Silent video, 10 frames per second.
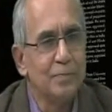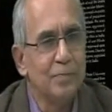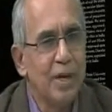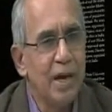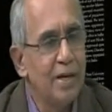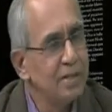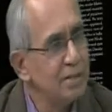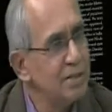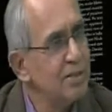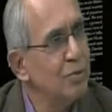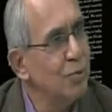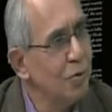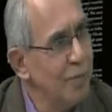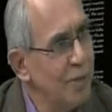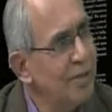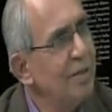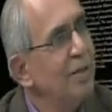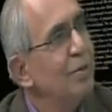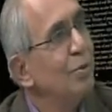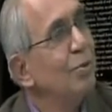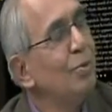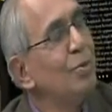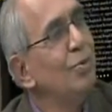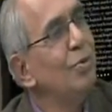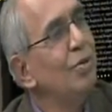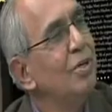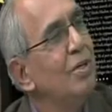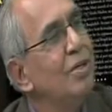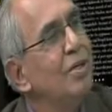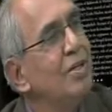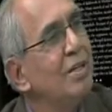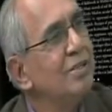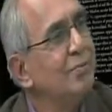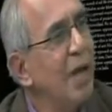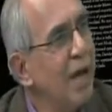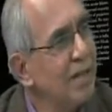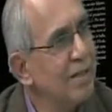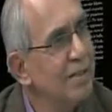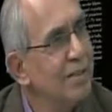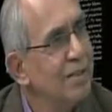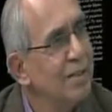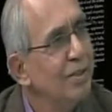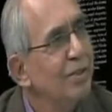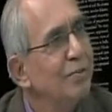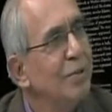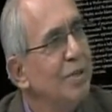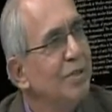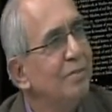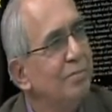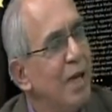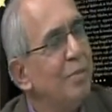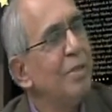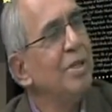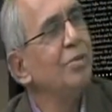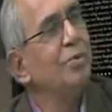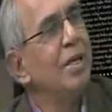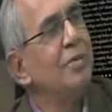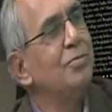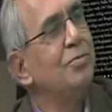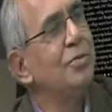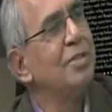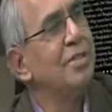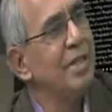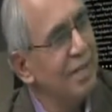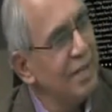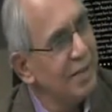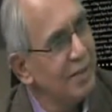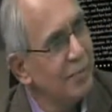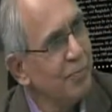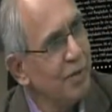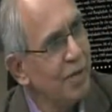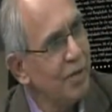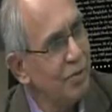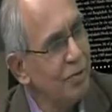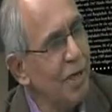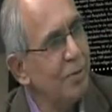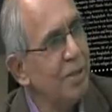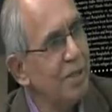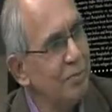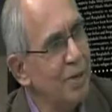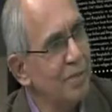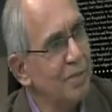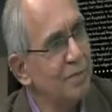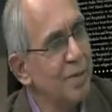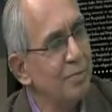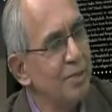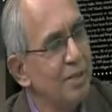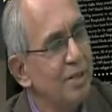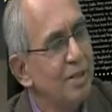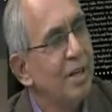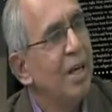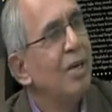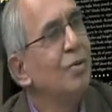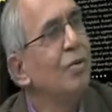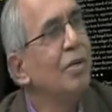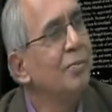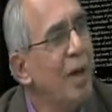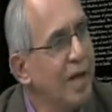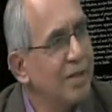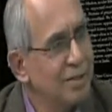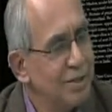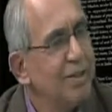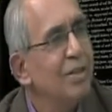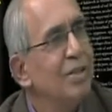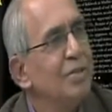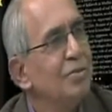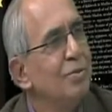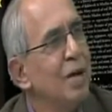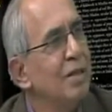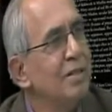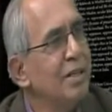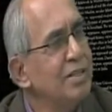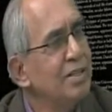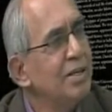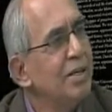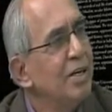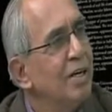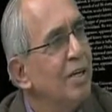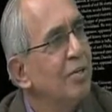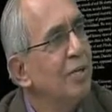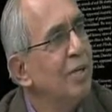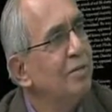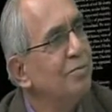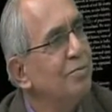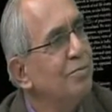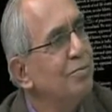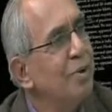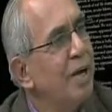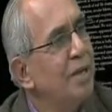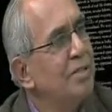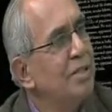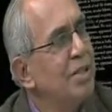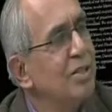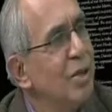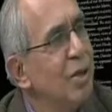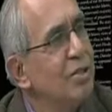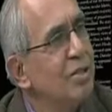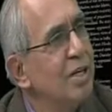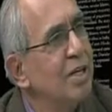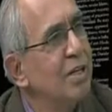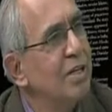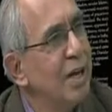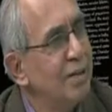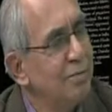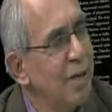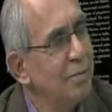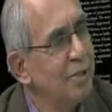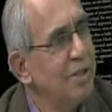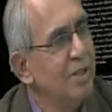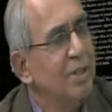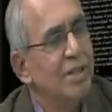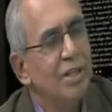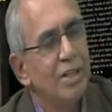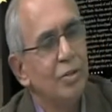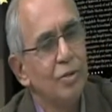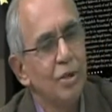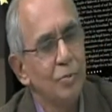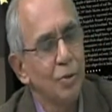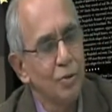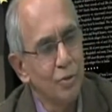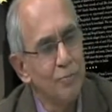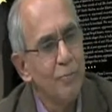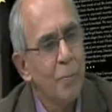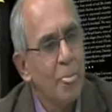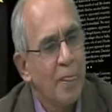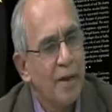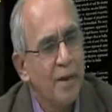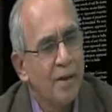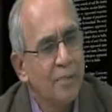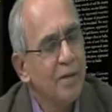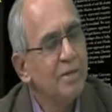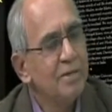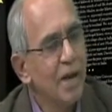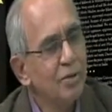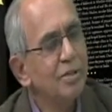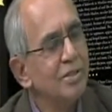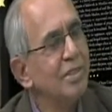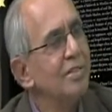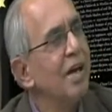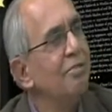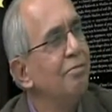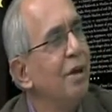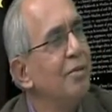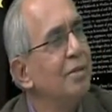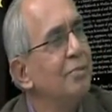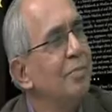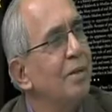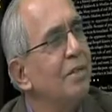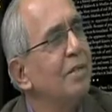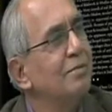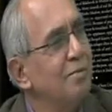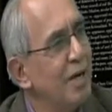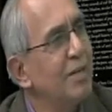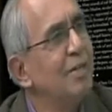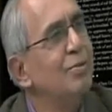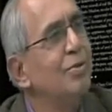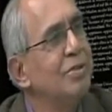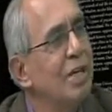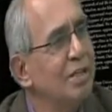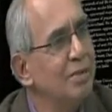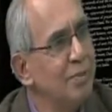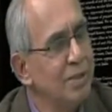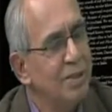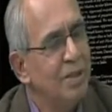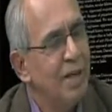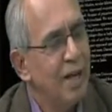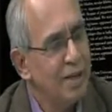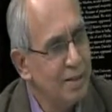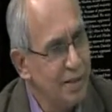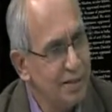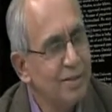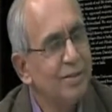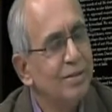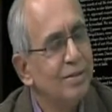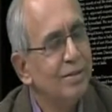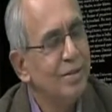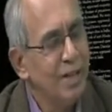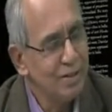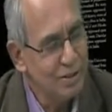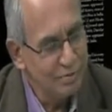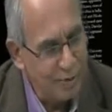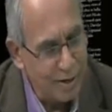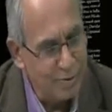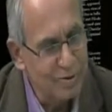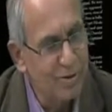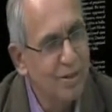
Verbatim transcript: characters, a woman who returns back with the family who came to visit India, Hindu family, headmaster's family, and going back into Bangladesh to live, where she lost her entire family during a pogrom, because now she says, I have found a mother and father who sheltered me, and then she finds